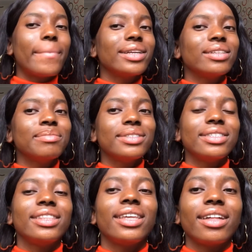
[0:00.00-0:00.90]
My name is
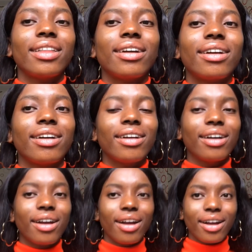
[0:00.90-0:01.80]
Dela
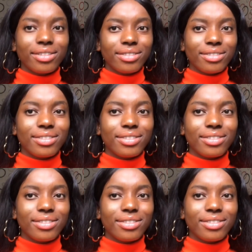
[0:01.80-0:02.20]
Hat.